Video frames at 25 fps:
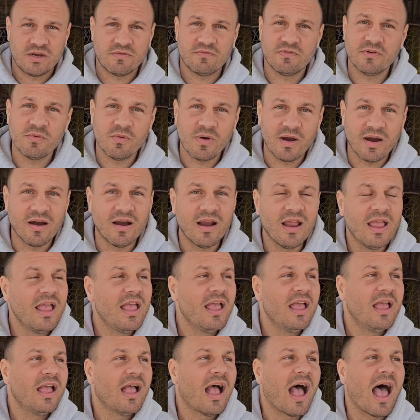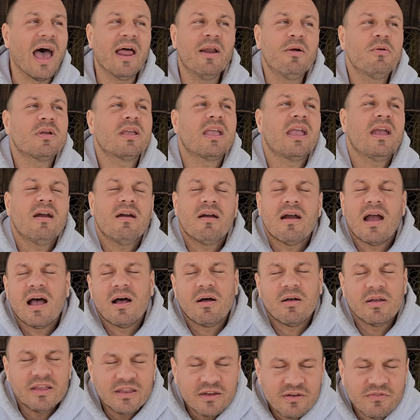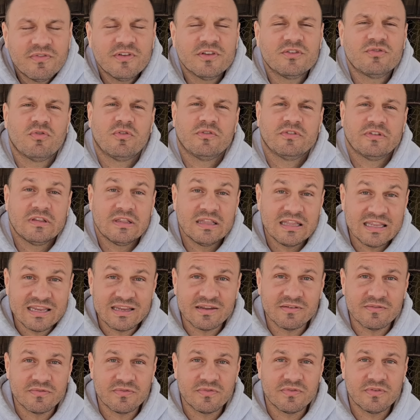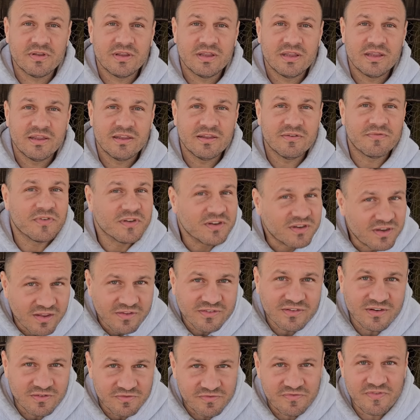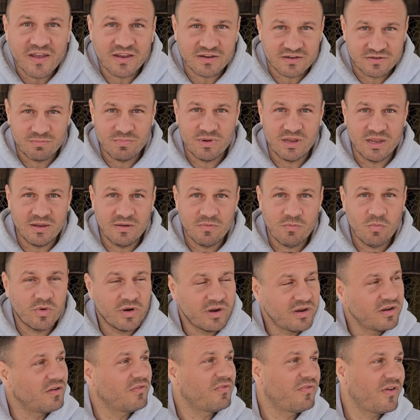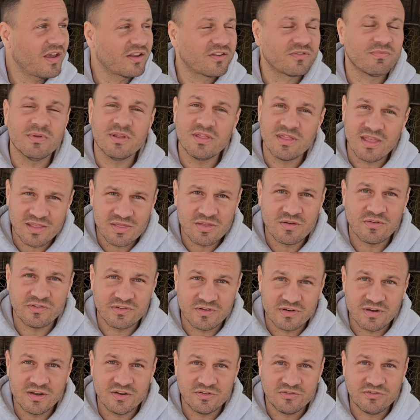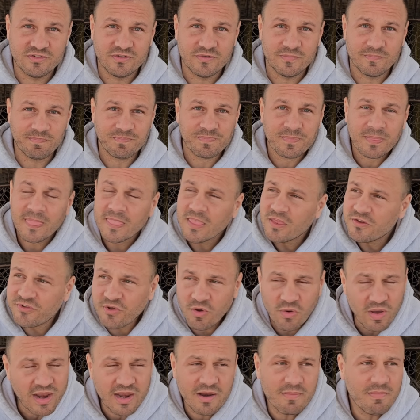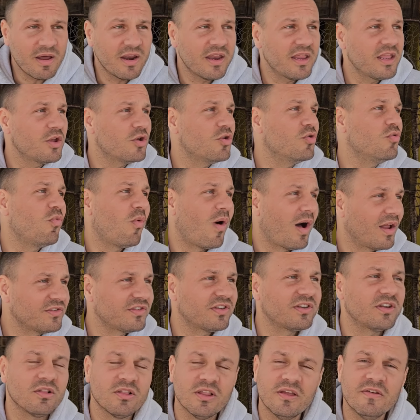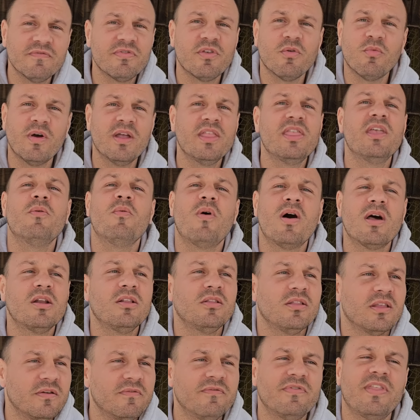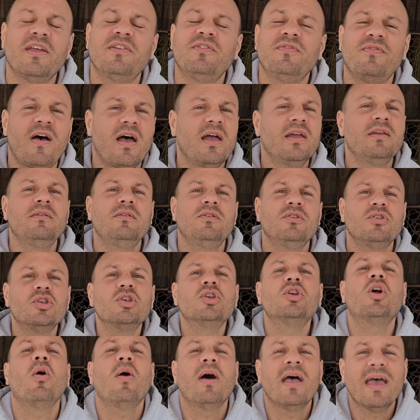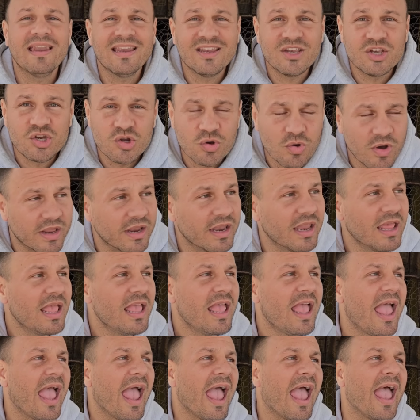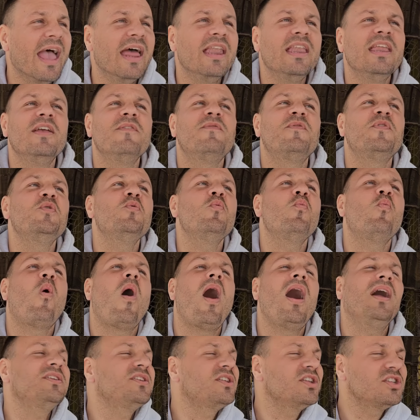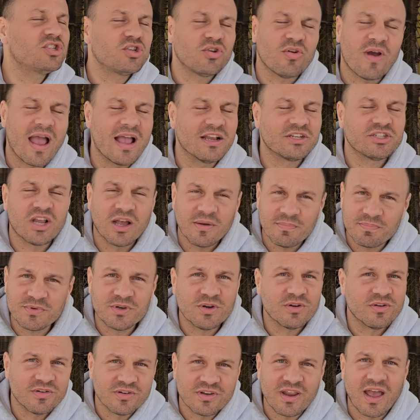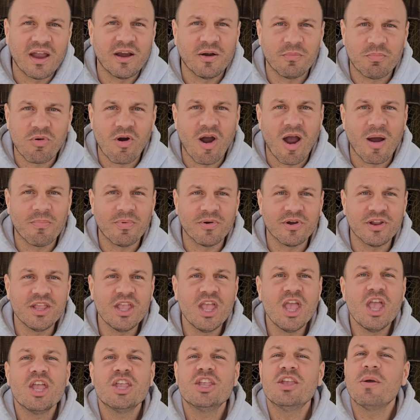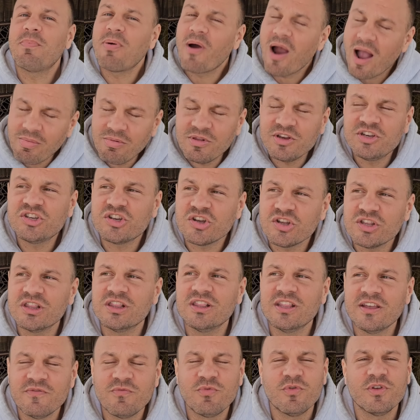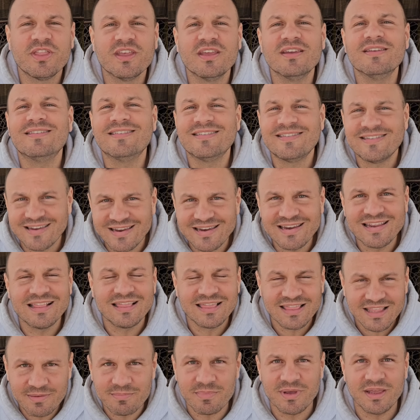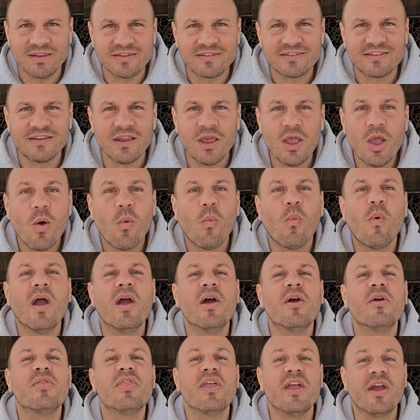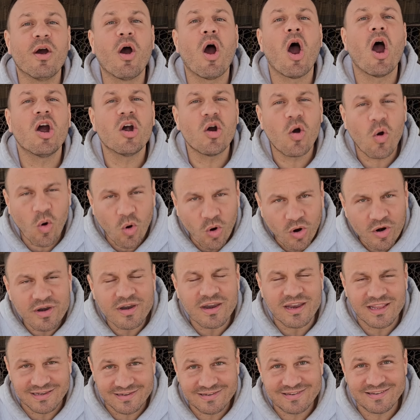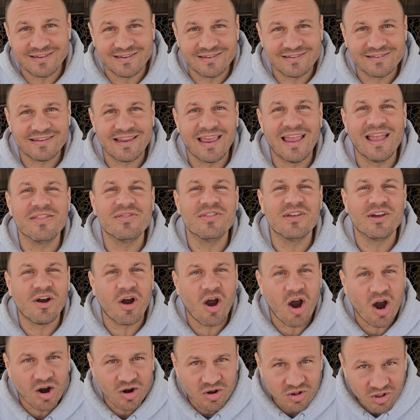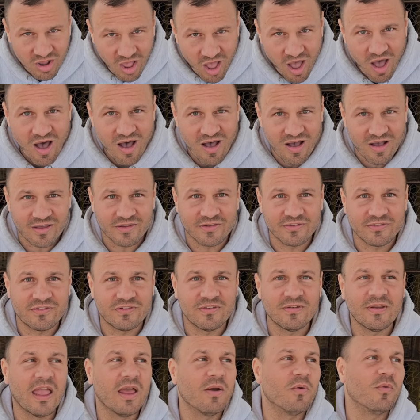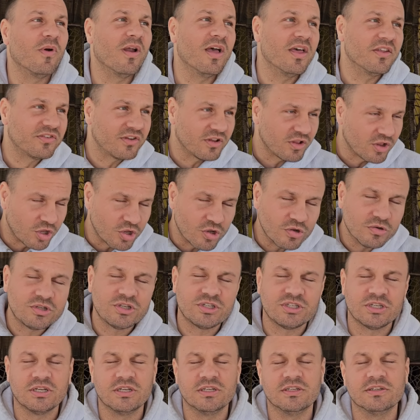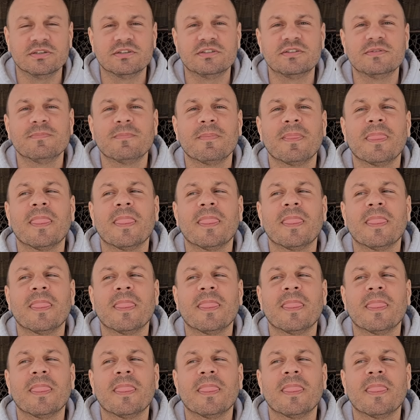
everywhere. I don't care how individuals live if it doesn't affect me. When it affects me, then there's an issue. So, anybody who wants to live the way they want to live, that's fine. Go ahead and do it. And if you want to trash up your entire property, you probably shouldn't live within city limits where there are ordinances and there are laws and resolutions